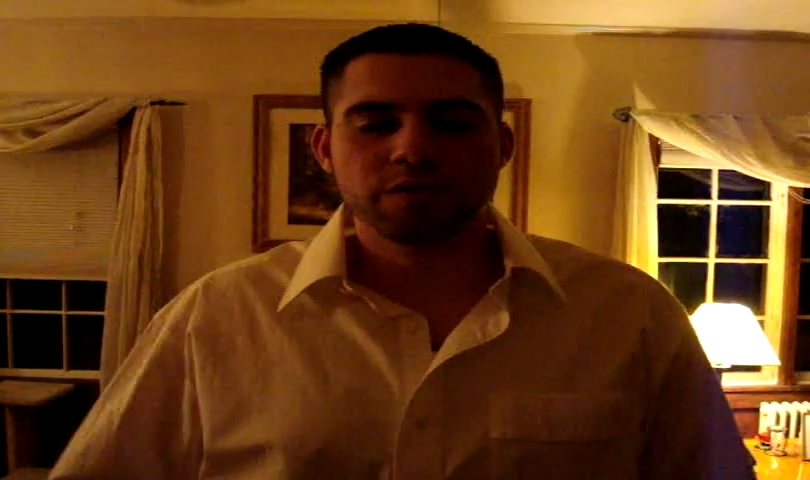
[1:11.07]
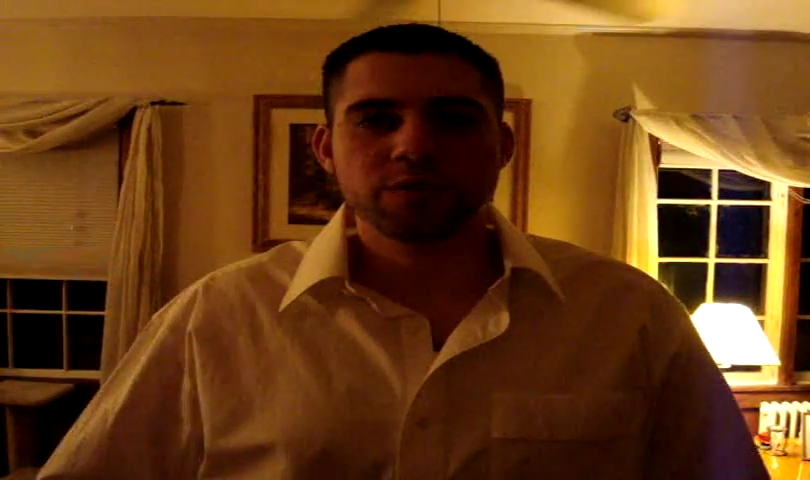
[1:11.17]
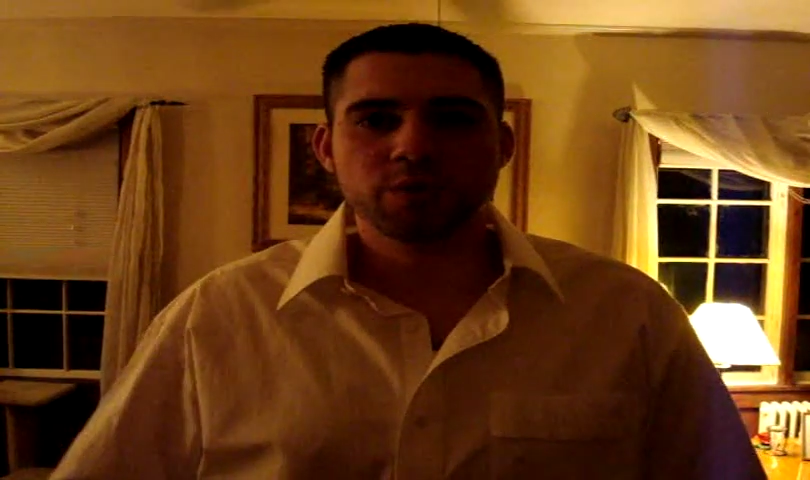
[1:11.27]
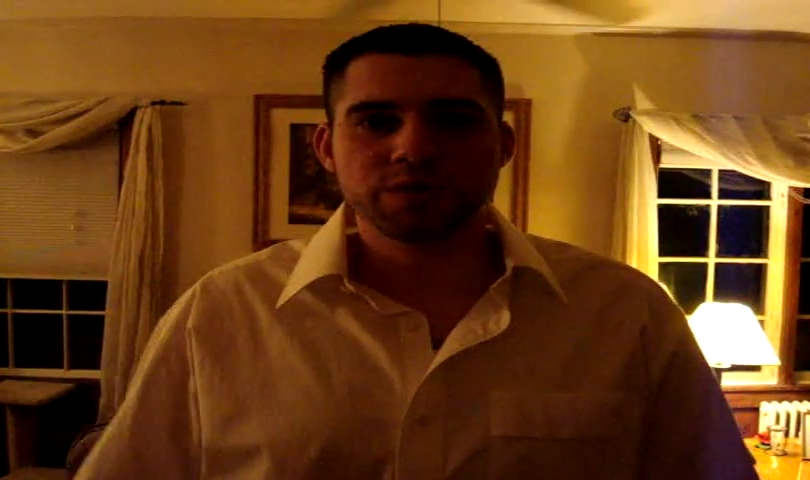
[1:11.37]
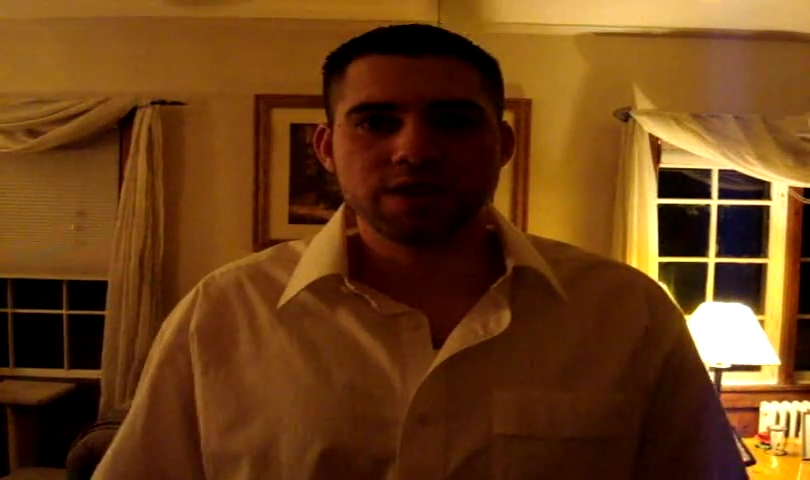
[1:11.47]
are a
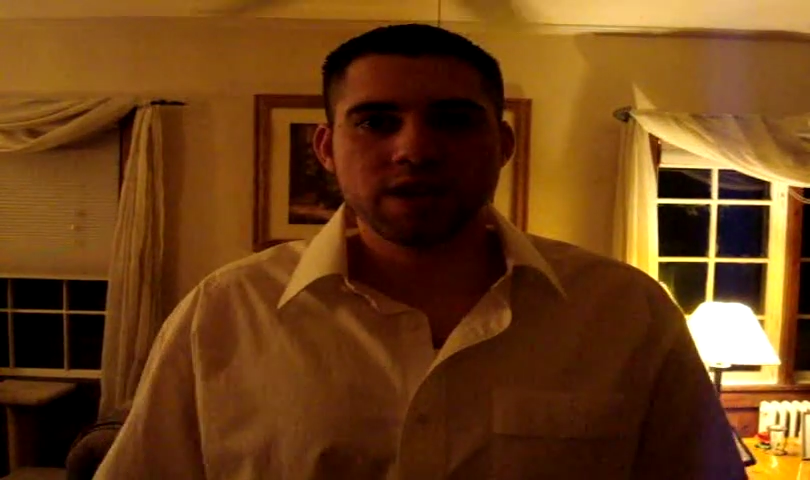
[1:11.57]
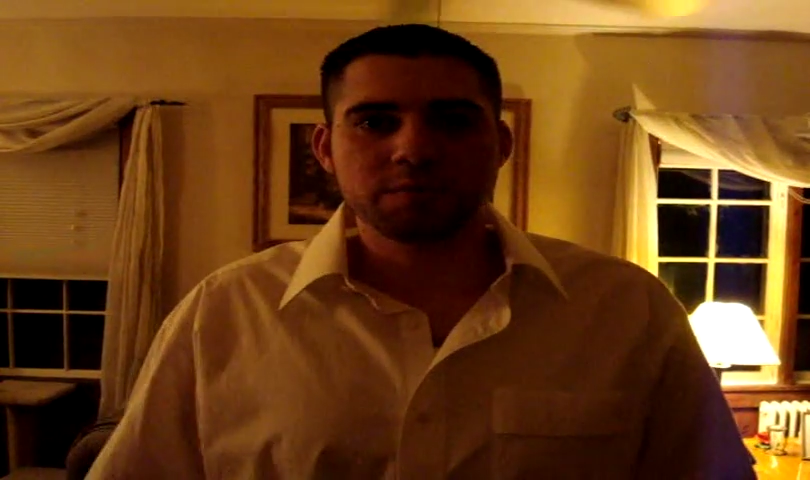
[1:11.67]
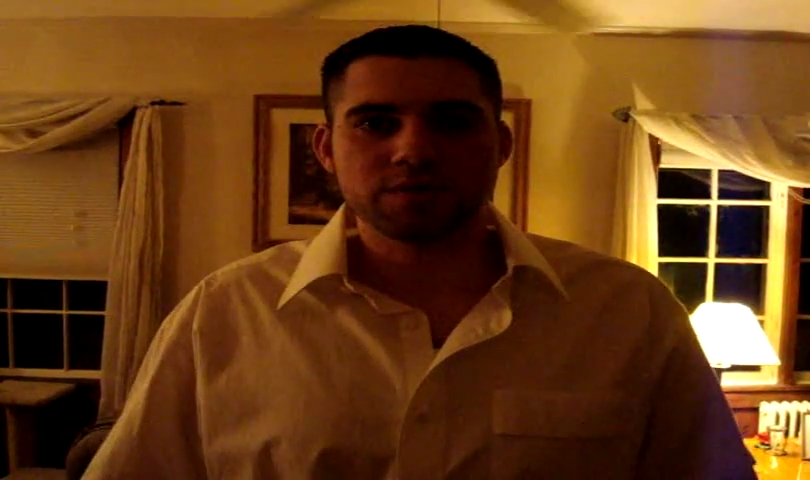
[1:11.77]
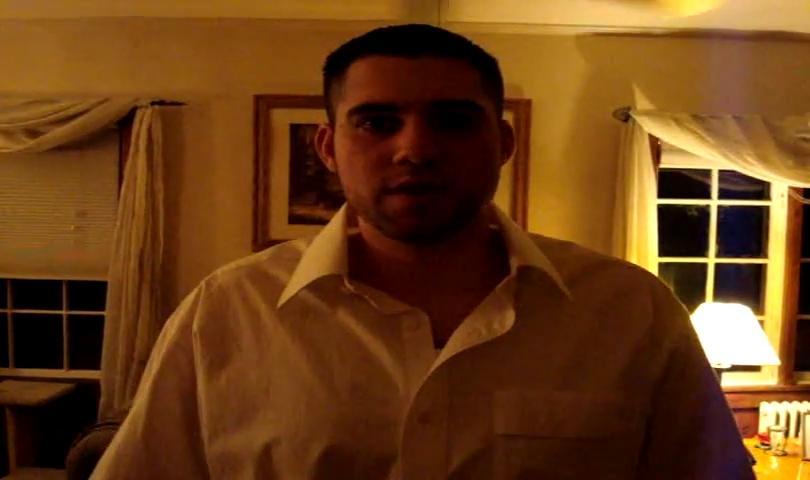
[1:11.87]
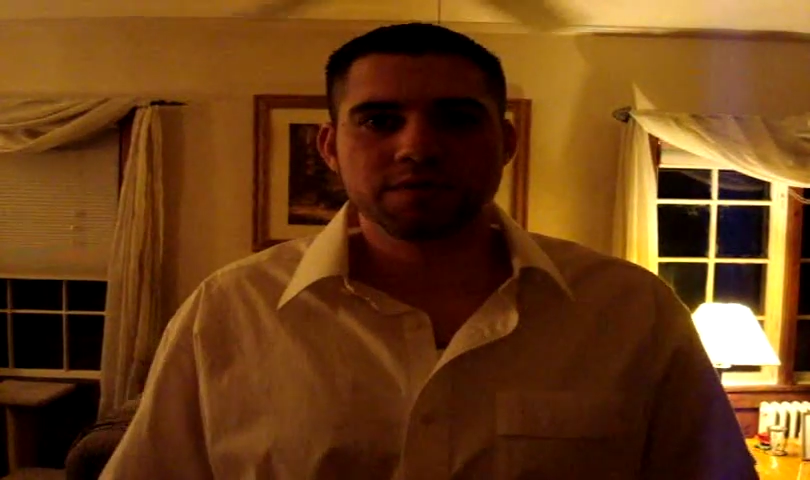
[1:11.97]
few
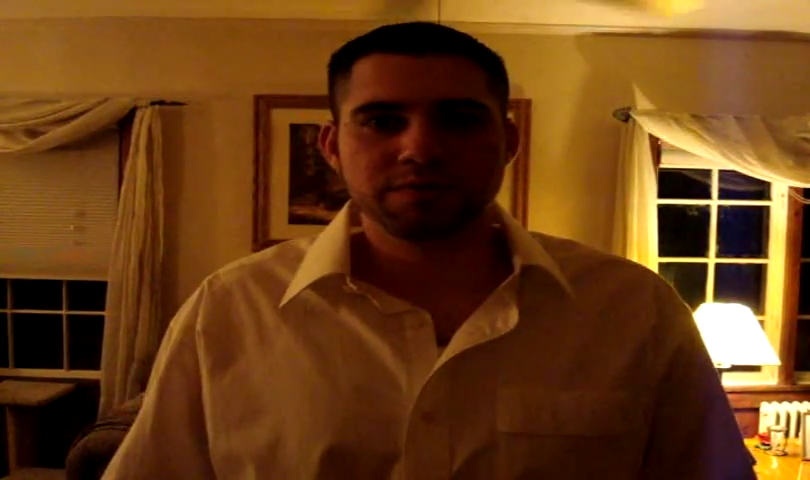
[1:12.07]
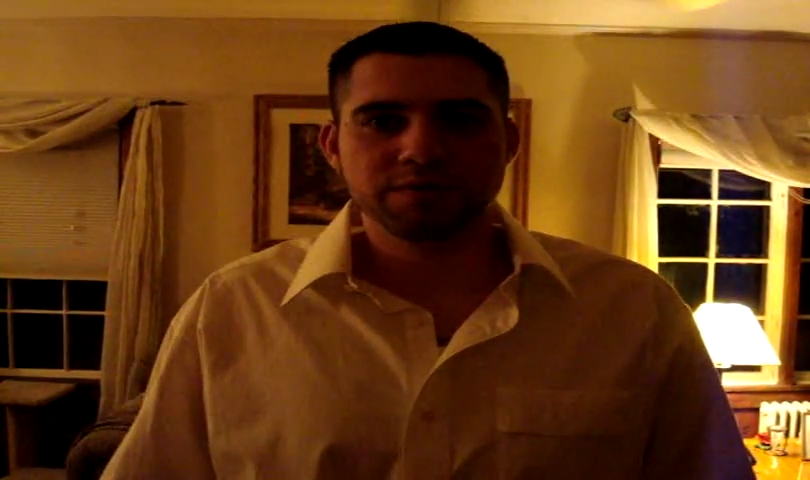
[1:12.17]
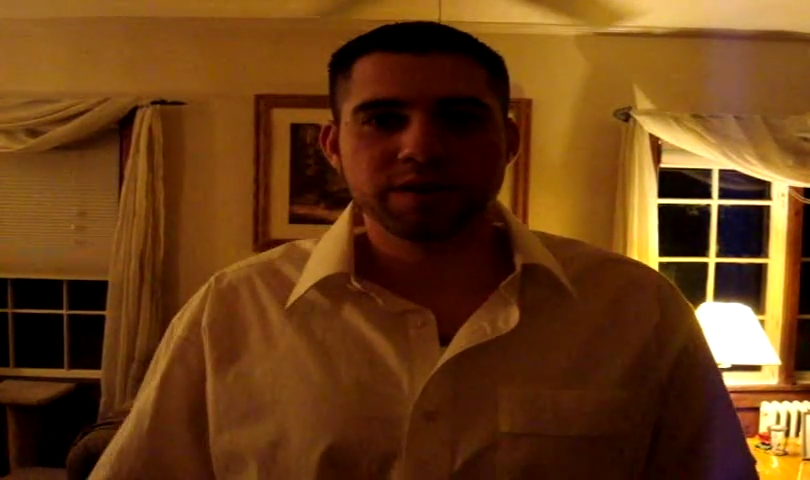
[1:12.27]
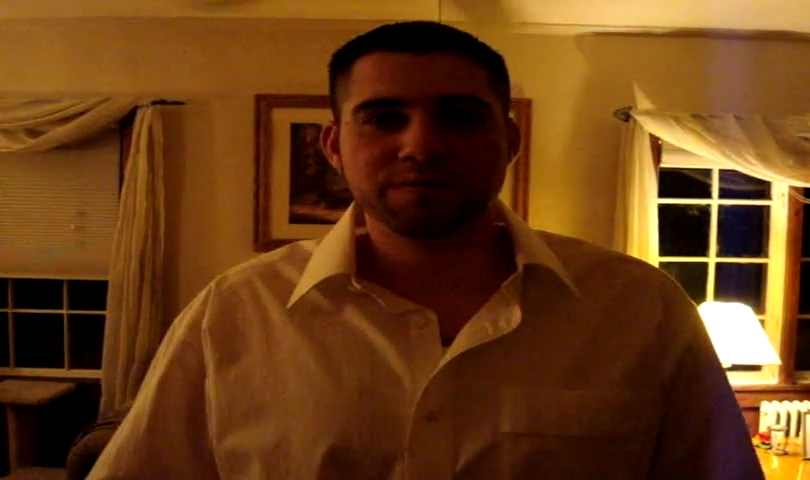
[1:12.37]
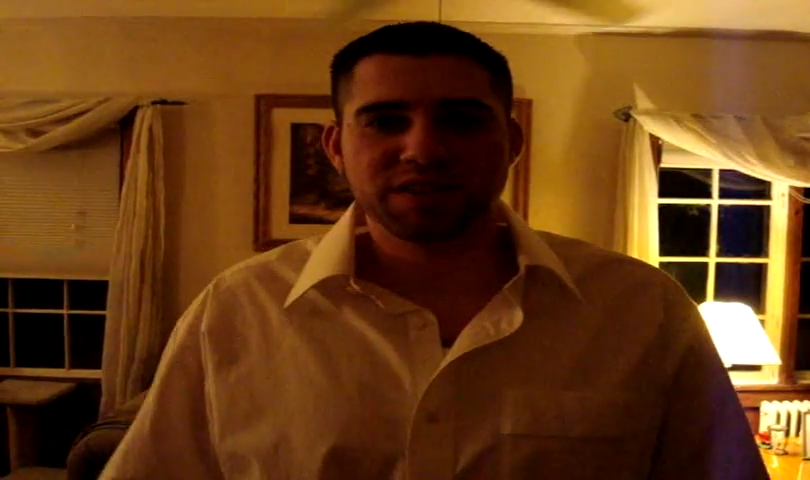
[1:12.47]
examples of the
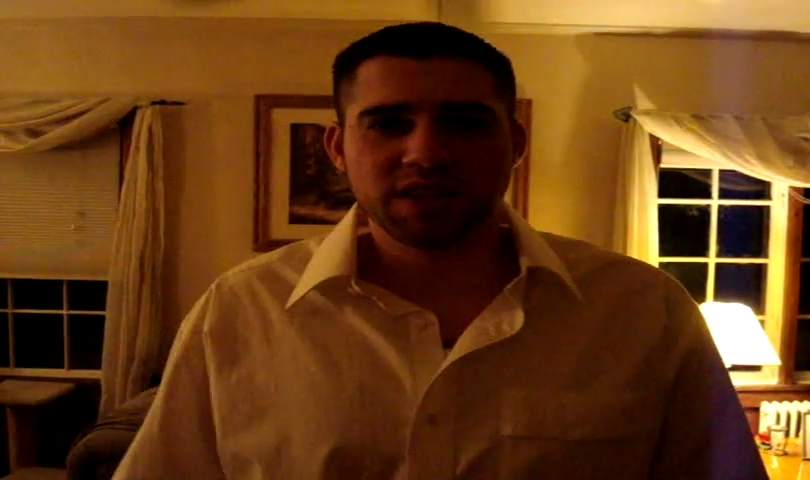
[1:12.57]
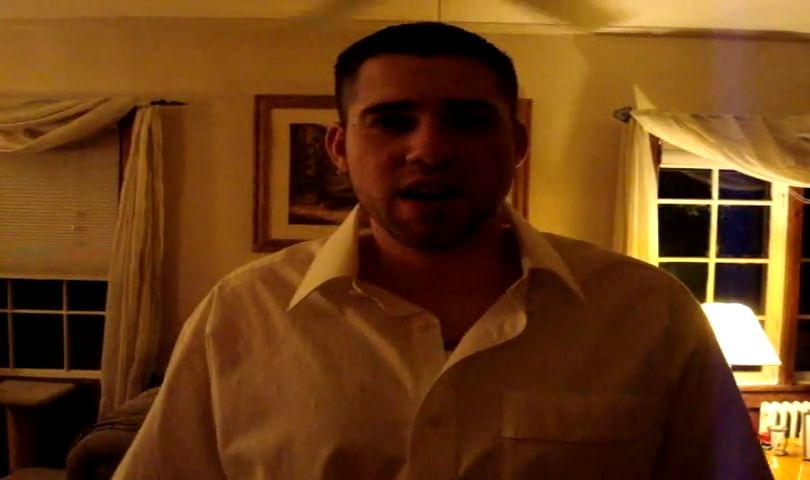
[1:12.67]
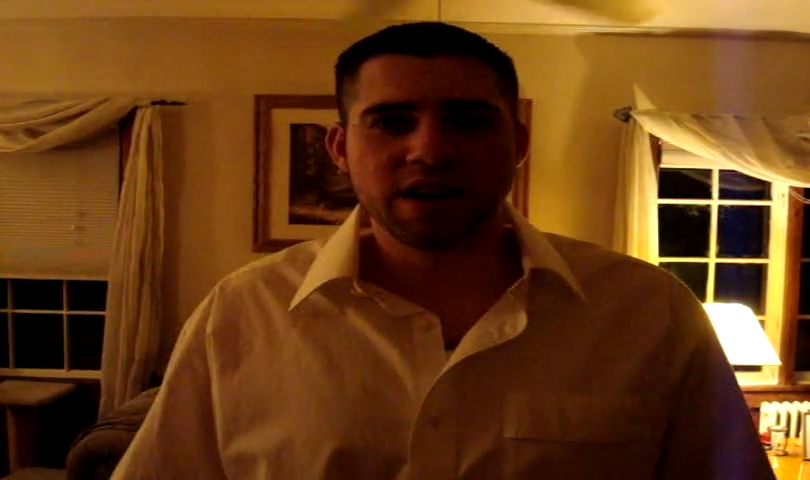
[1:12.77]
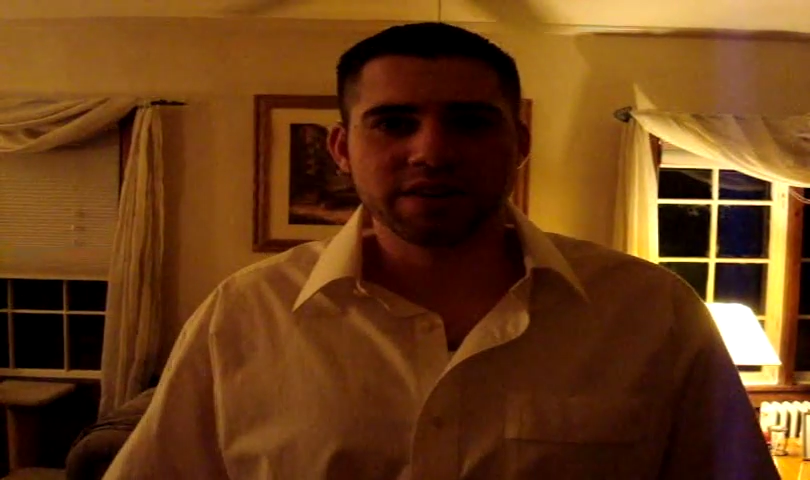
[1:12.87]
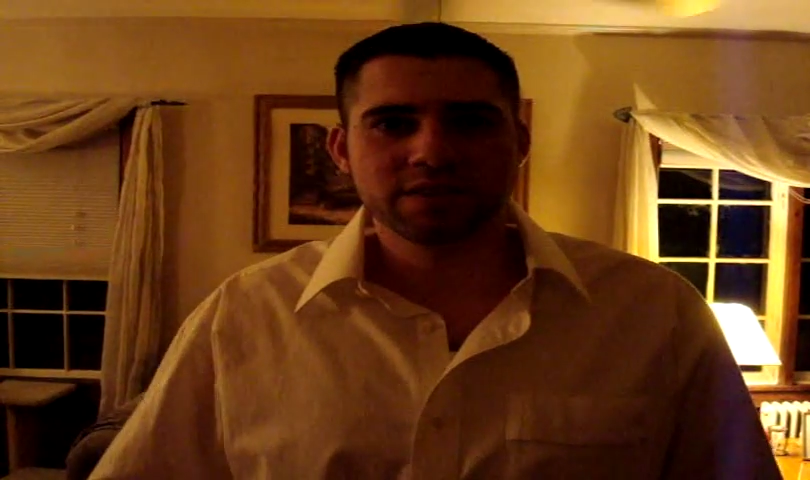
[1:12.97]
verb
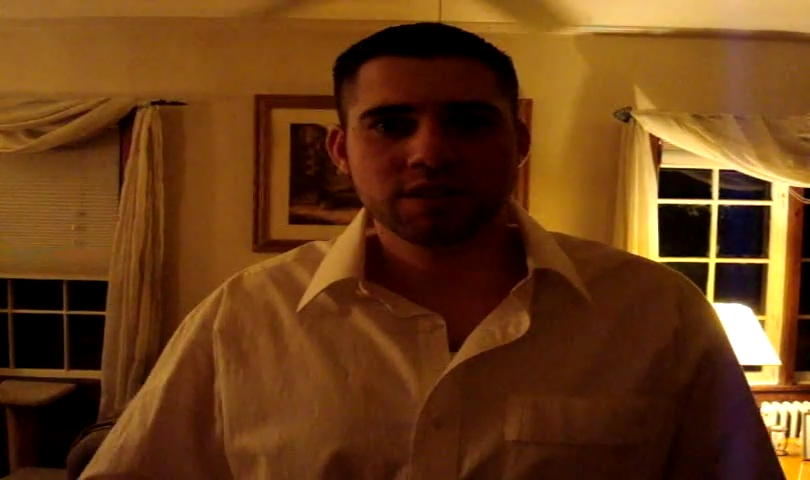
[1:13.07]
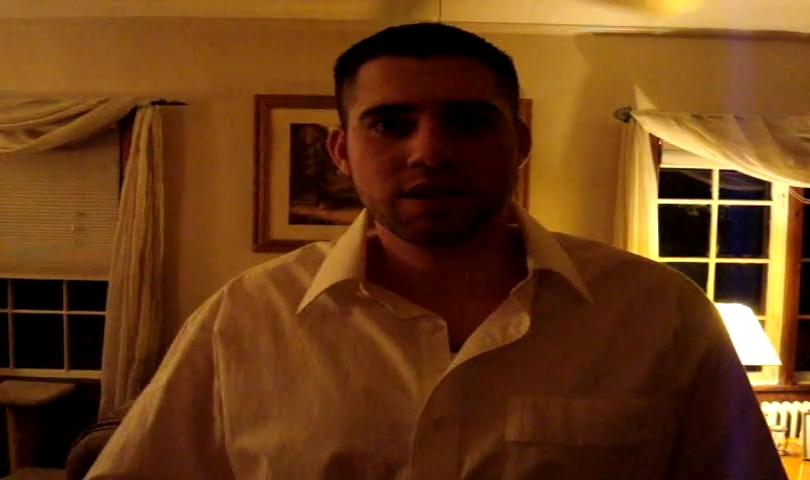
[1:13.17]
falar